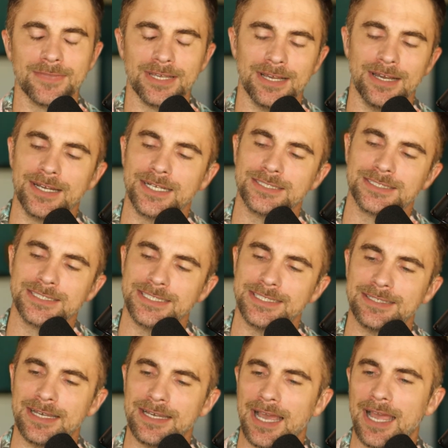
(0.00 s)

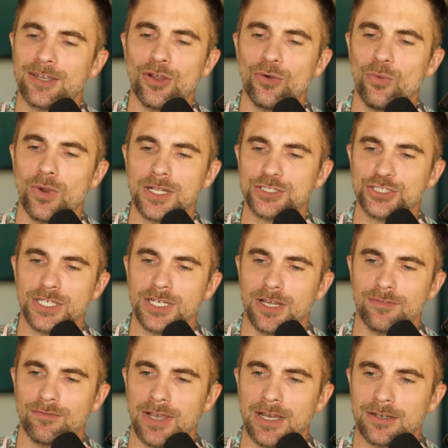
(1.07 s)
Honestly, I don't want to shit
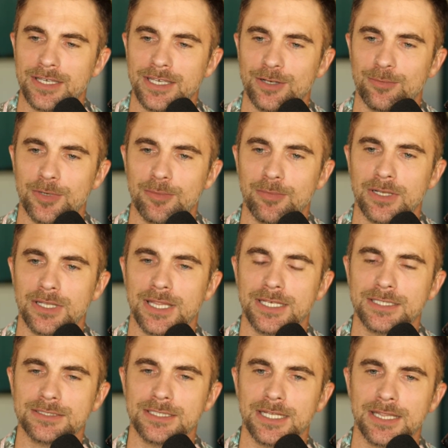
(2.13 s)
on Val Kilmer, but
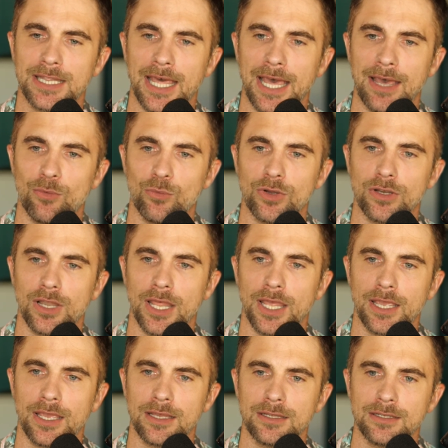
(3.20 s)
things like that were
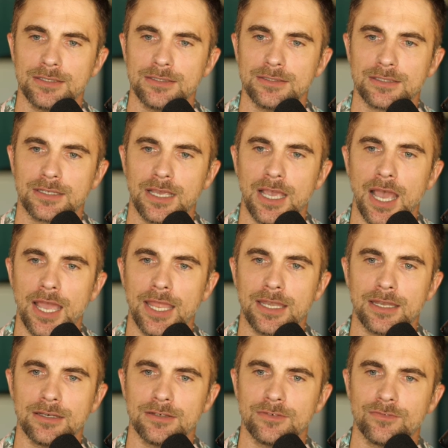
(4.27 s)
like
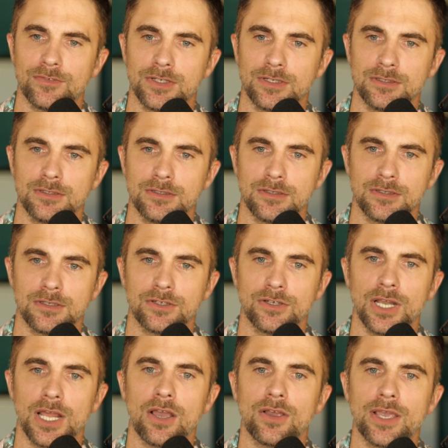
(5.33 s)
kind of,
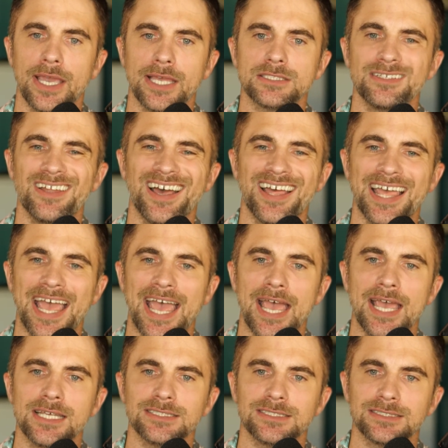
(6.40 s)
you're like, okay, it's not
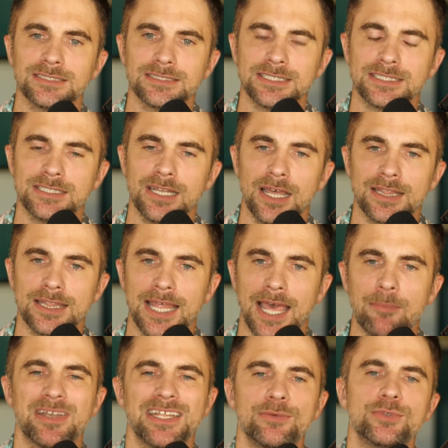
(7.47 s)

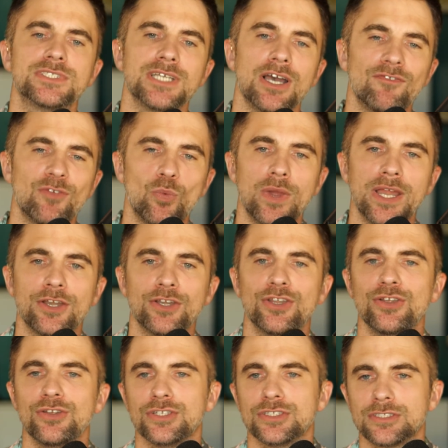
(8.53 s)
that. But he was self-aware,
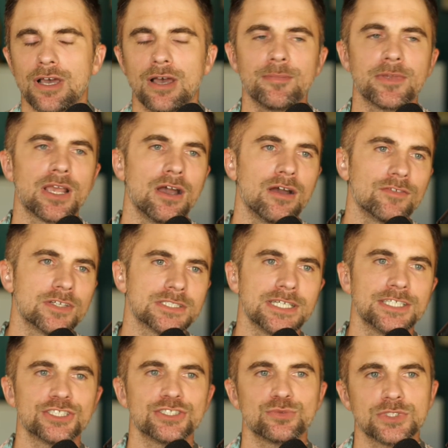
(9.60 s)
too. You saw him in
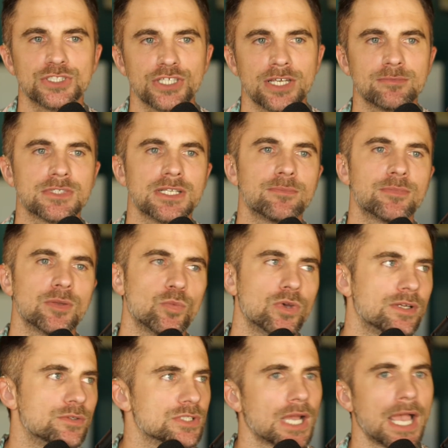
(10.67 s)
conversations with James Lipton
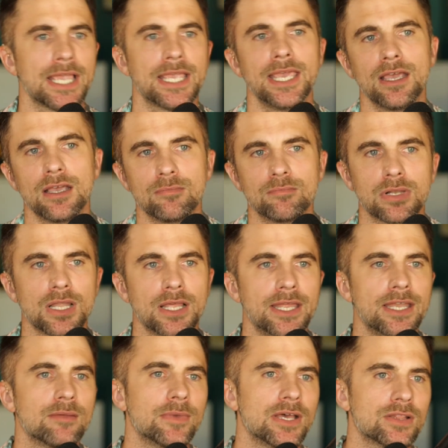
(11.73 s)
where he was like, I can't
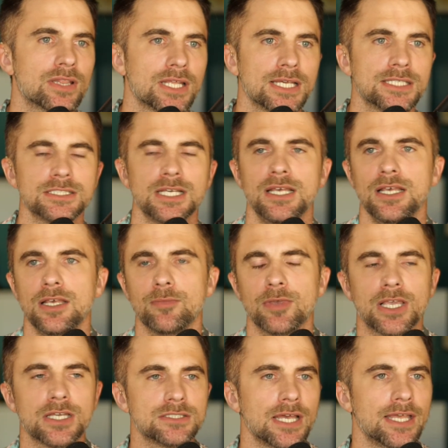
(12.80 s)
complain about this
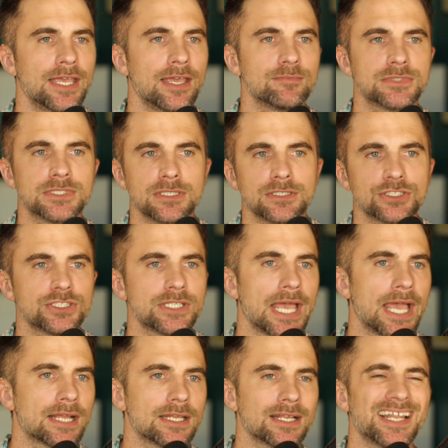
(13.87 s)
because I am still just
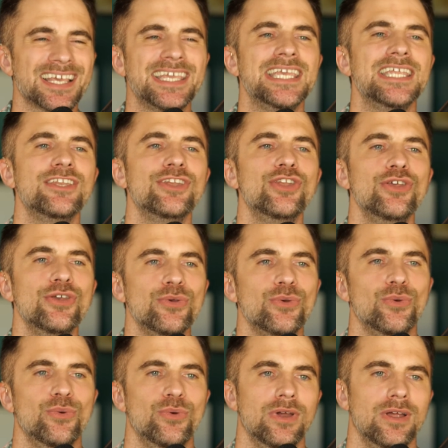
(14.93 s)
acting. Like, he
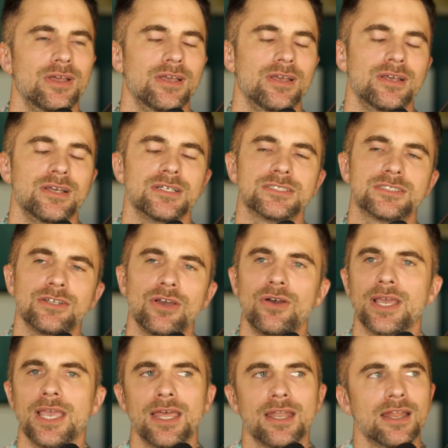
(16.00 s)
knew. So,
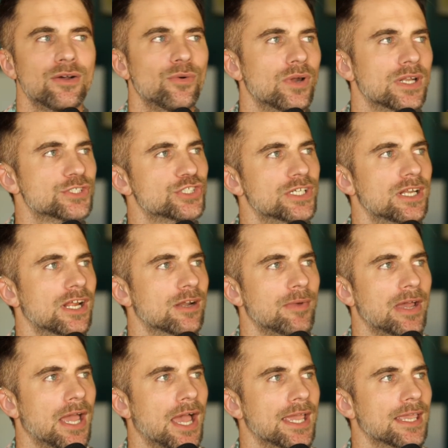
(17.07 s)
again, I don't want to shit on him.
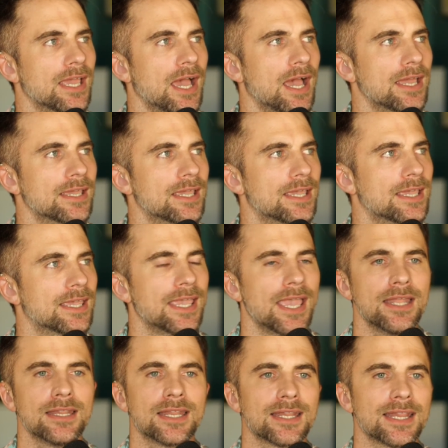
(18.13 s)
I
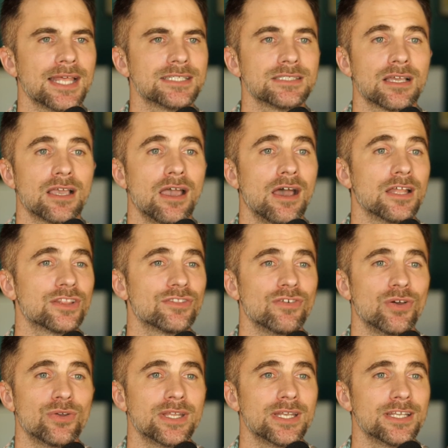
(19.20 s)
get that that's a
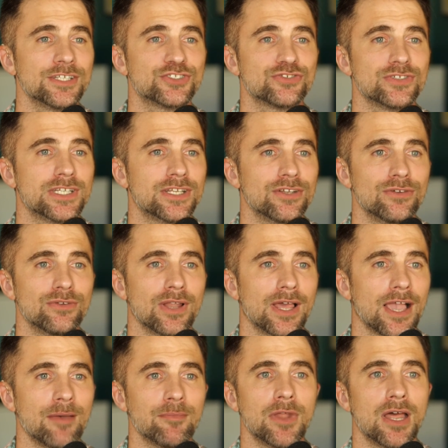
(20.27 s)
cutthroat industry, too.
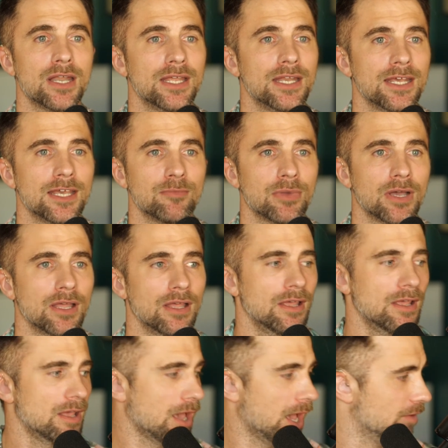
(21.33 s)
Like, I'm not in it, but
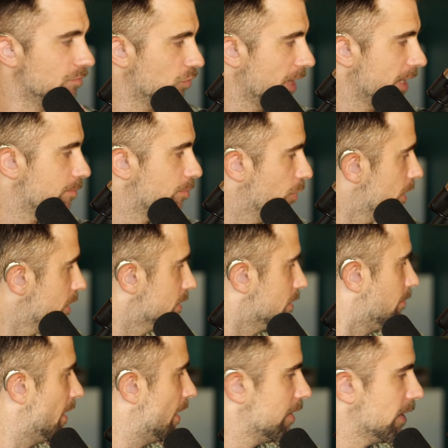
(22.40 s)
I've read books
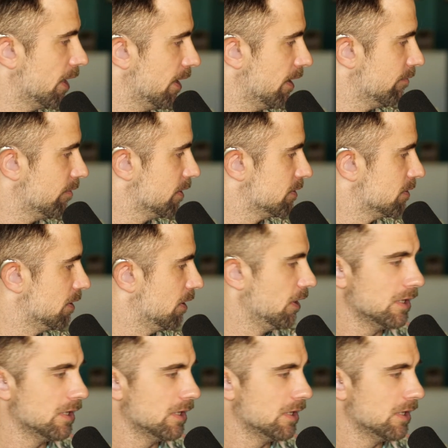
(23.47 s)
about it. I have this